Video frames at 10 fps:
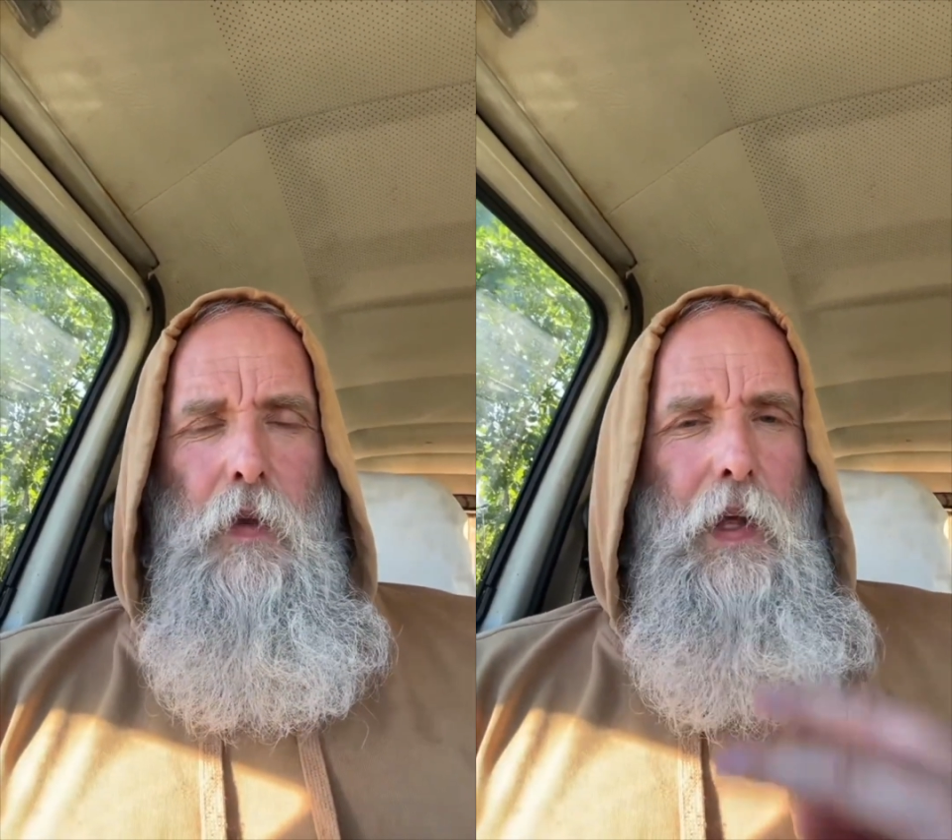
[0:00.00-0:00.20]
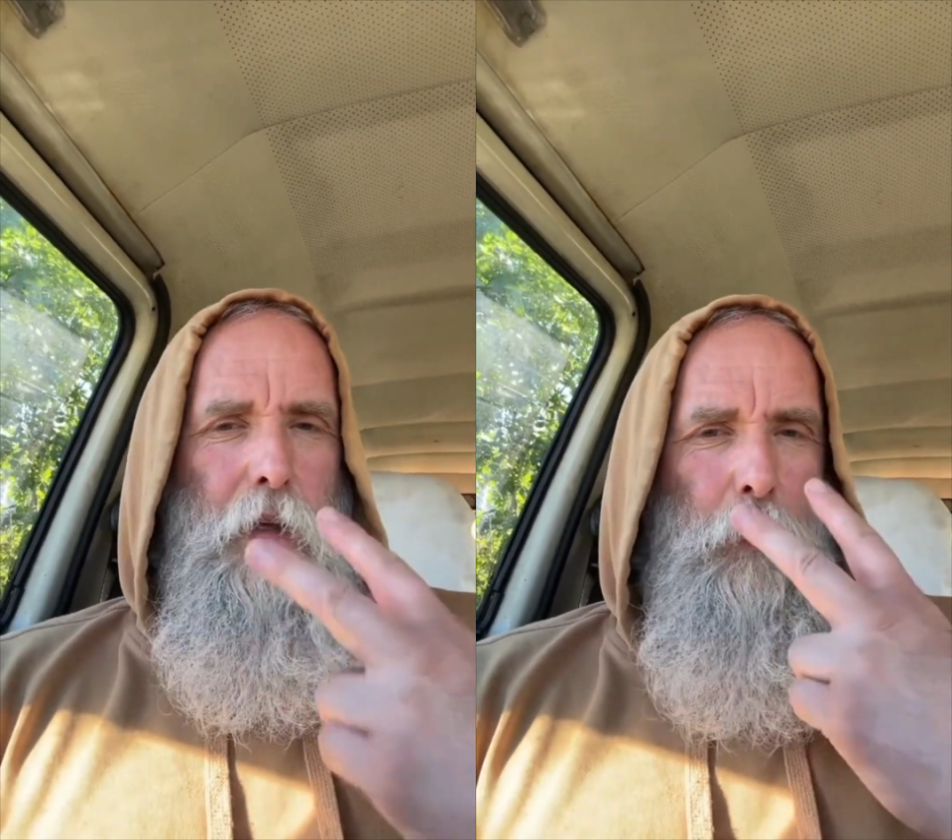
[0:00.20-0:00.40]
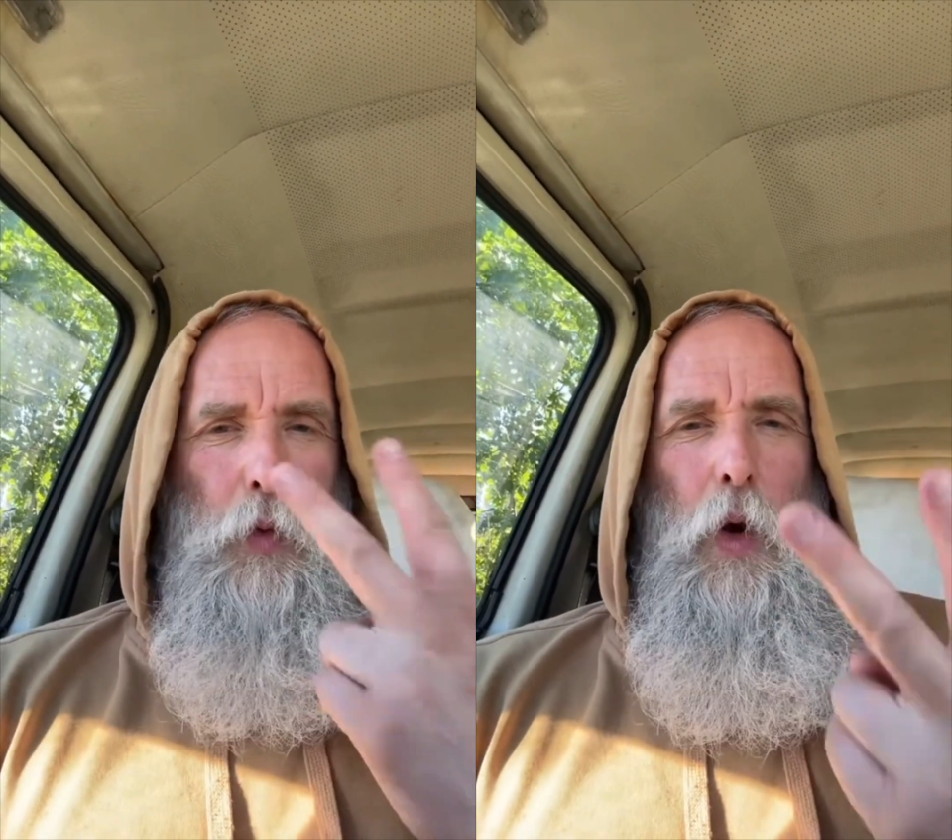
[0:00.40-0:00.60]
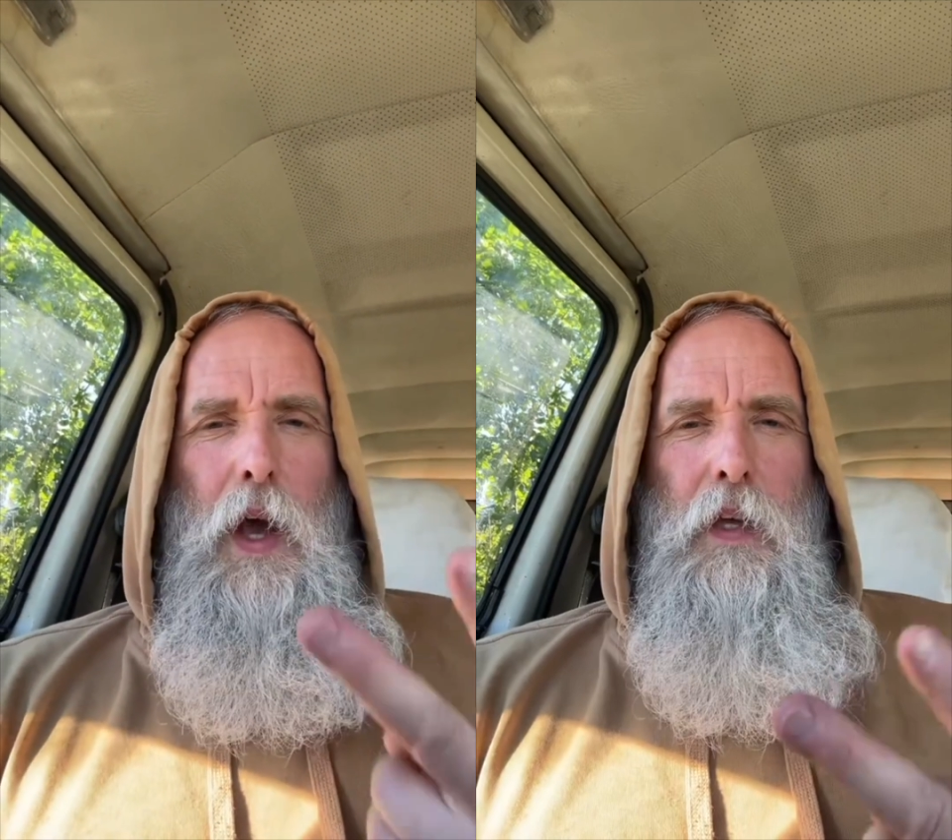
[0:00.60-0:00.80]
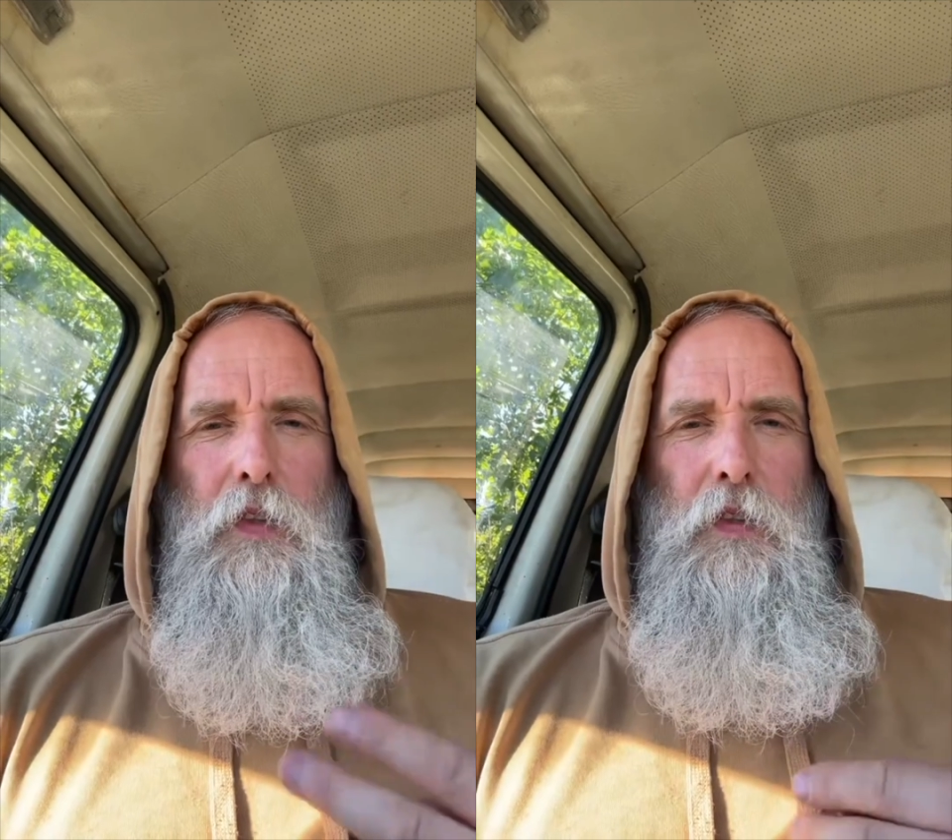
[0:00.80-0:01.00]
like blue
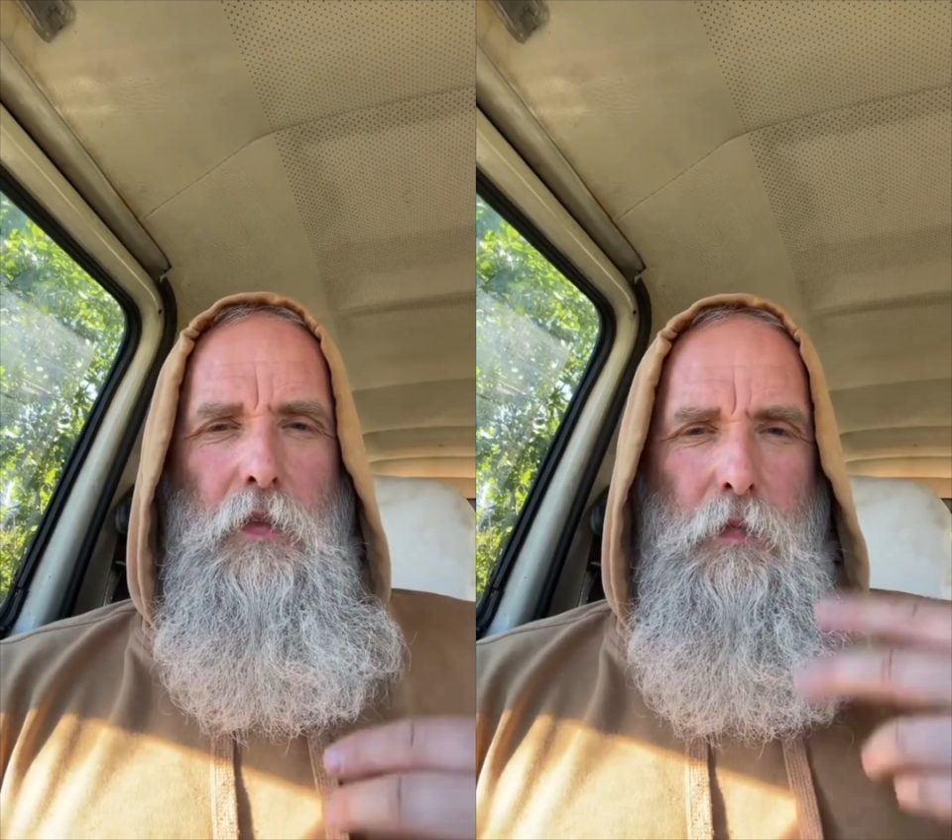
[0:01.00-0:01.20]
eyes,